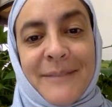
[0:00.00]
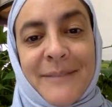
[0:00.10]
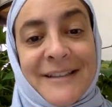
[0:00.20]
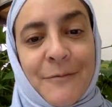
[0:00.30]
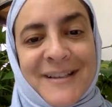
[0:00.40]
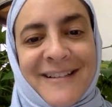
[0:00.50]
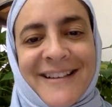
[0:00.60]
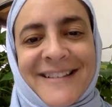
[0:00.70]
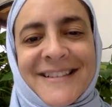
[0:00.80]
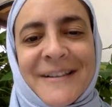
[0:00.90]
building
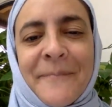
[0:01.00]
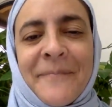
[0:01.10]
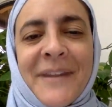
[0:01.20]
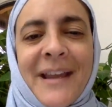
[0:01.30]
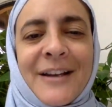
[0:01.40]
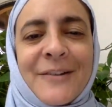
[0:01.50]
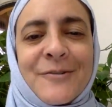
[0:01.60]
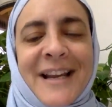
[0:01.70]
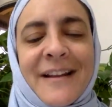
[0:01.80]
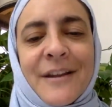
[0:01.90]
resilience and
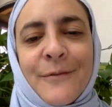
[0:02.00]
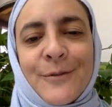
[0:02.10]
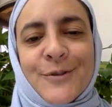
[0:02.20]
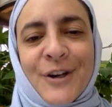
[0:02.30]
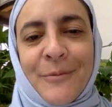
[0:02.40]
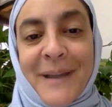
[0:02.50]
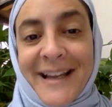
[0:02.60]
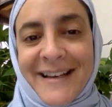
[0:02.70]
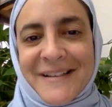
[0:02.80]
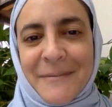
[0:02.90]
understanding the evolutionary
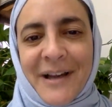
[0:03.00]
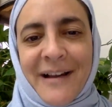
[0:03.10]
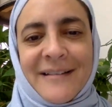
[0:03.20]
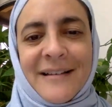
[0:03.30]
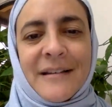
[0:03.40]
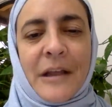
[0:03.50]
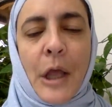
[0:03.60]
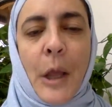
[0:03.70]
mechanism behind it.